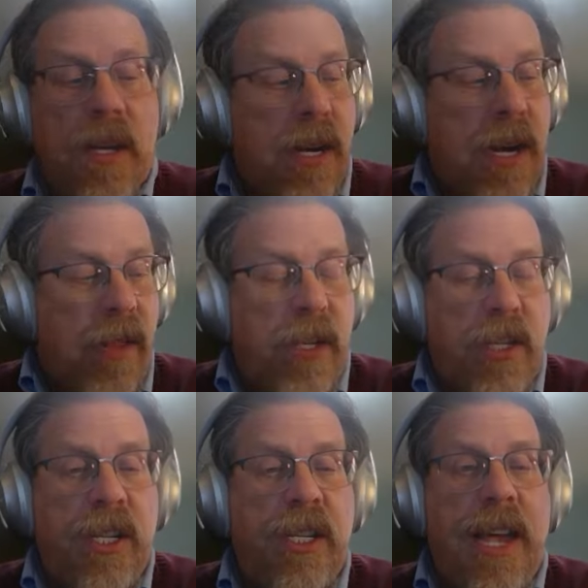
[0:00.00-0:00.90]
Now, the
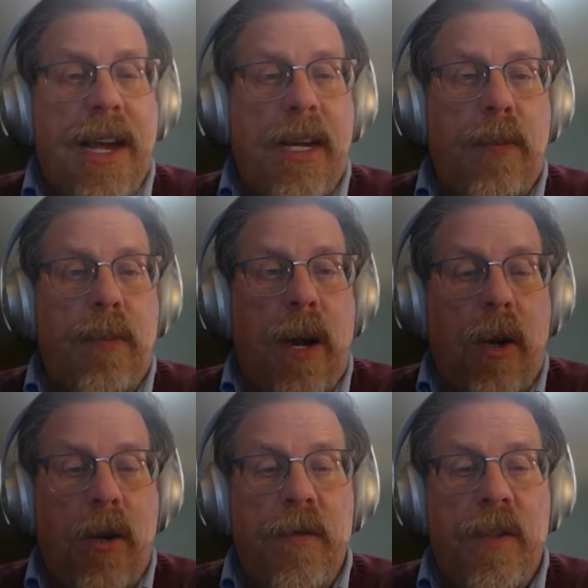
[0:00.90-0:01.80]
second
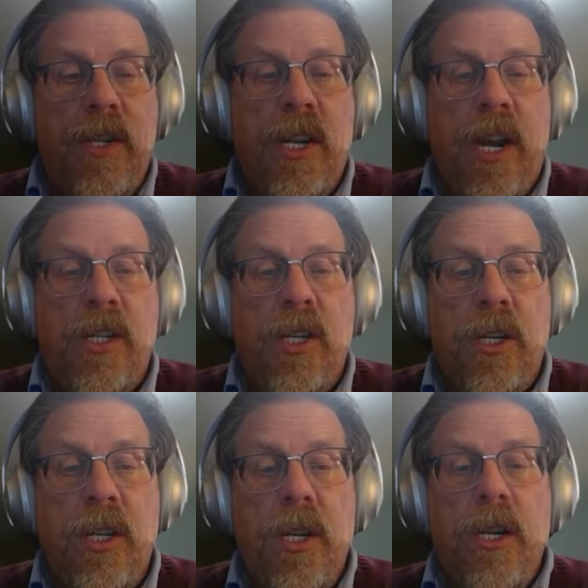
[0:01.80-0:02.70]
part of this
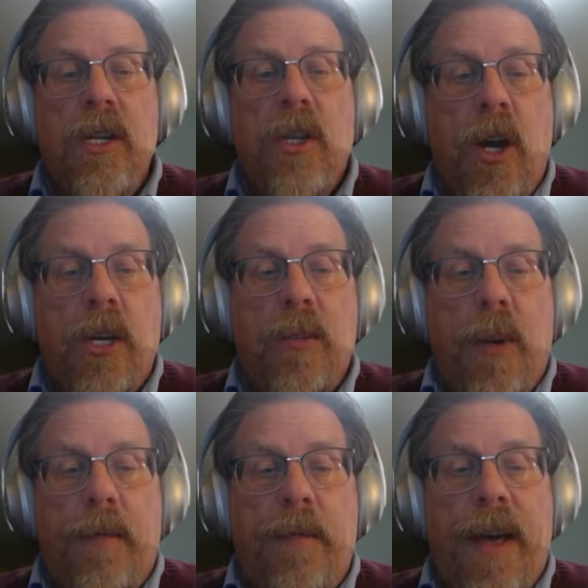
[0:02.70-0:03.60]
section talks
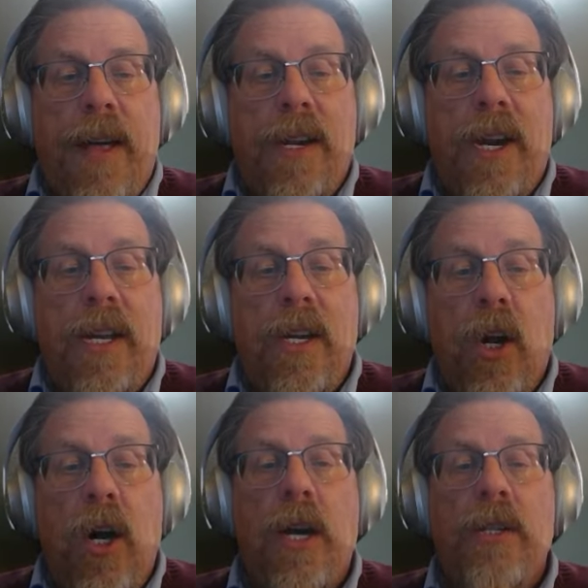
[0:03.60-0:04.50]
about validating
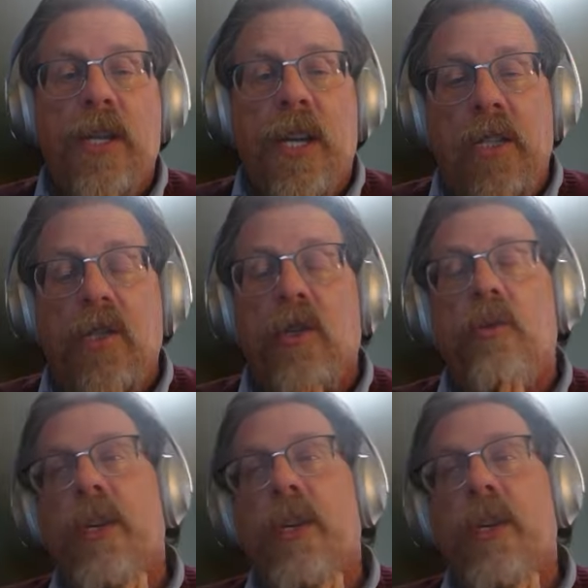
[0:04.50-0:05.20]
costs, schedules,